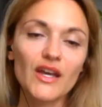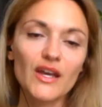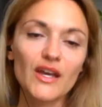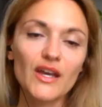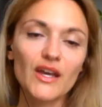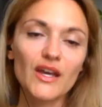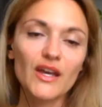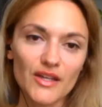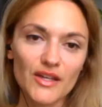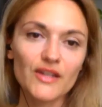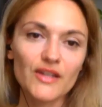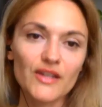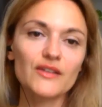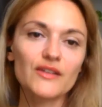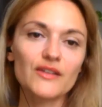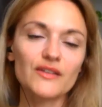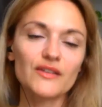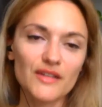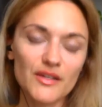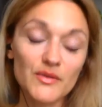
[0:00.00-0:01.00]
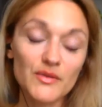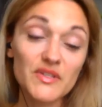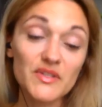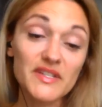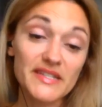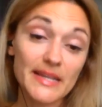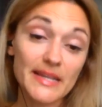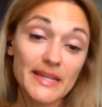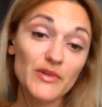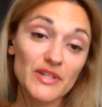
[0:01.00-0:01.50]
game? It was
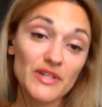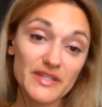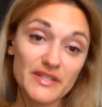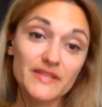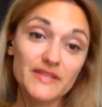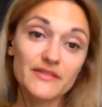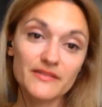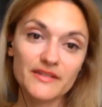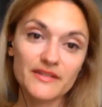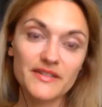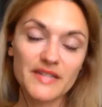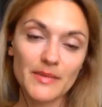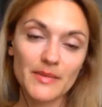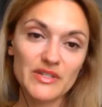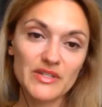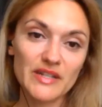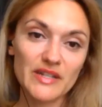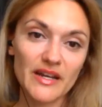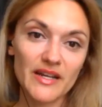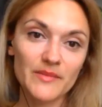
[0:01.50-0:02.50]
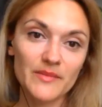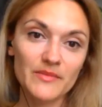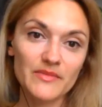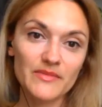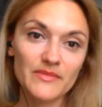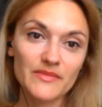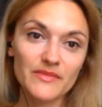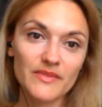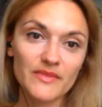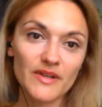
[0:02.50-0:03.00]
a separate time.
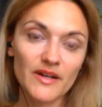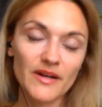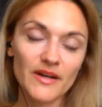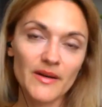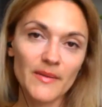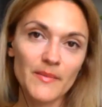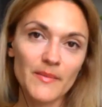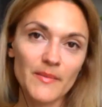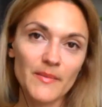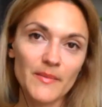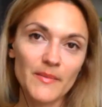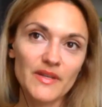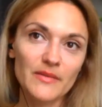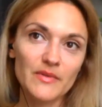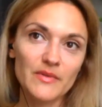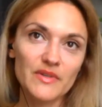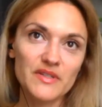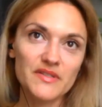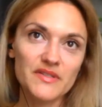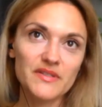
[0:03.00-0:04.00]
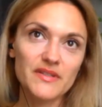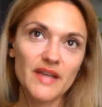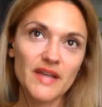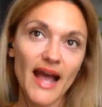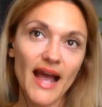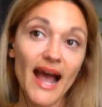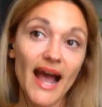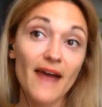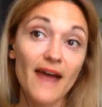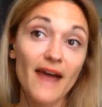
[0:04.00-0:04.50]
Okay. It was,
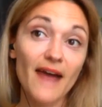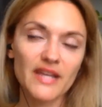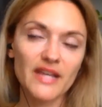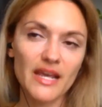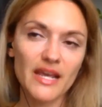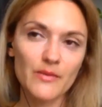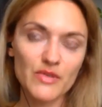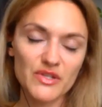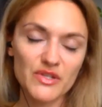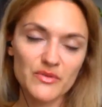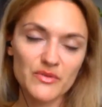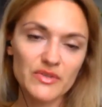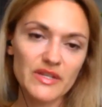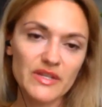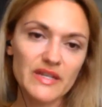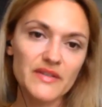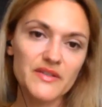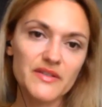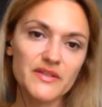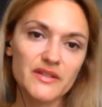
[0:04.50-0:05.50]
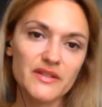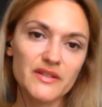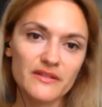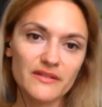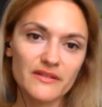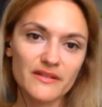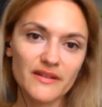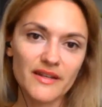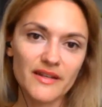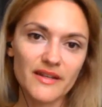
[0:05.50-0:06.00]
yeah, after the game was released,
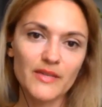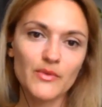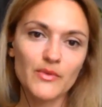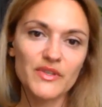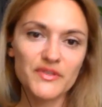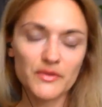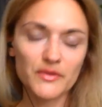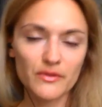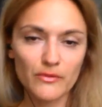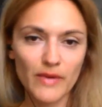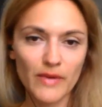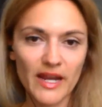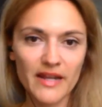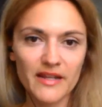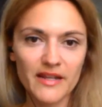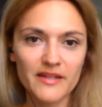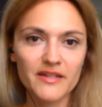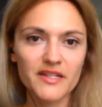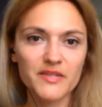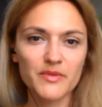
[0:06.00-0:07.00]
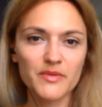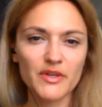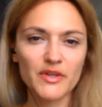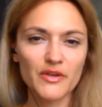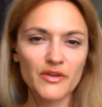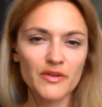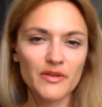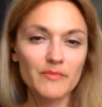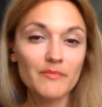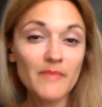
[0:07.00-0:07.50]
and then we sort of waited because we
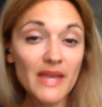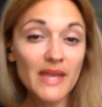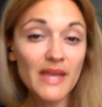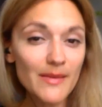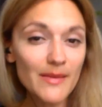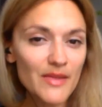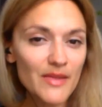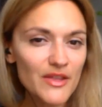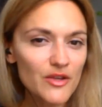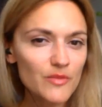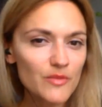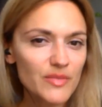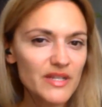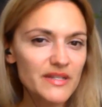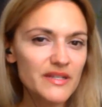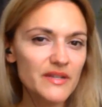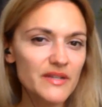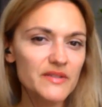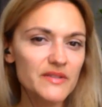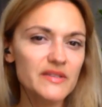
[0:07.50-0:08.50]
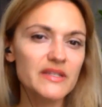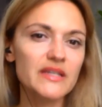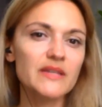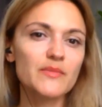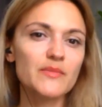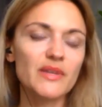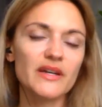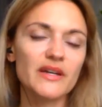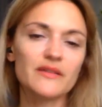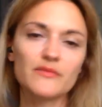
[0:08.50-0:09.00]
heard maybe there'd be a
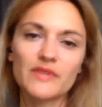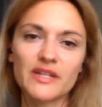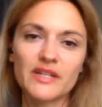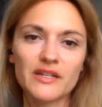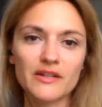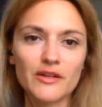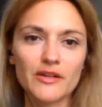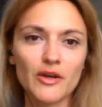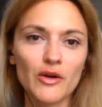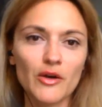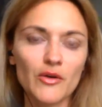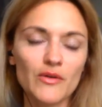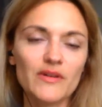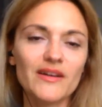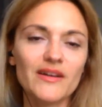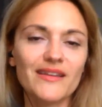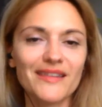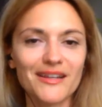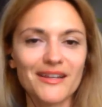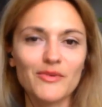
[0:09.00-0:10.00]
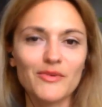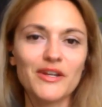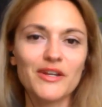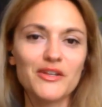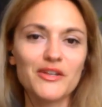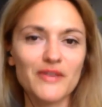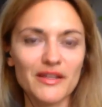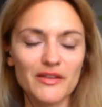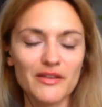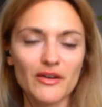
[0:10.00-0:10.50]
DLC, but we didn't know. And then when
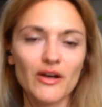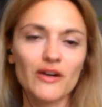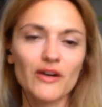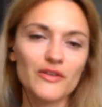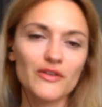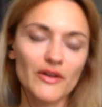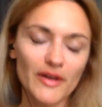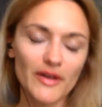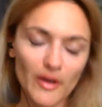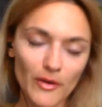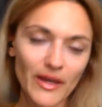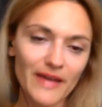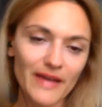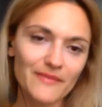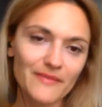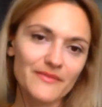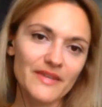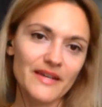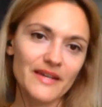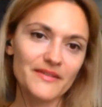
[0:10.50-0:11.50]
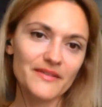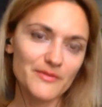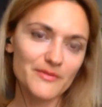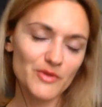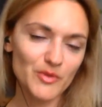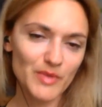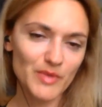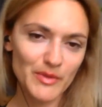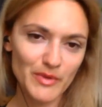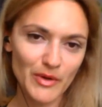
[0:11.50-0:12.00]
you get the call, you're like, okay,
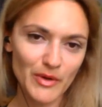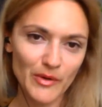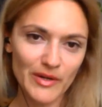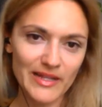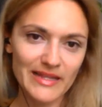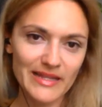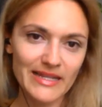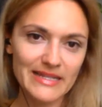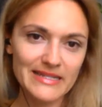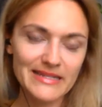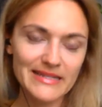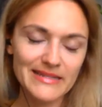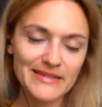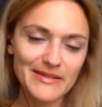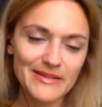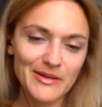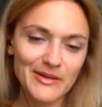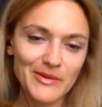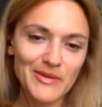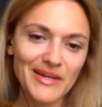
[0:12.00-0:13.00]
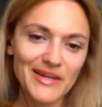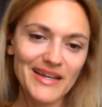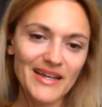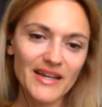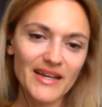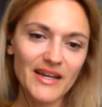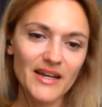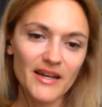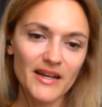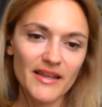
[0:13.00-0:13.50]
we'll be recording this. So,
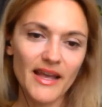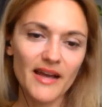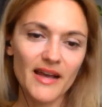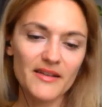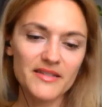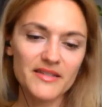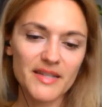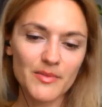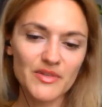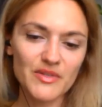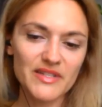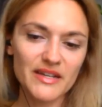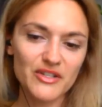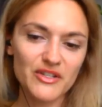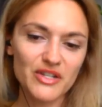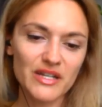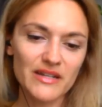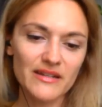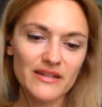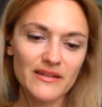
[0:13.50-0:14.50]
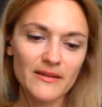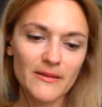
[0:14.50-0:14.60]
yeah, separate session.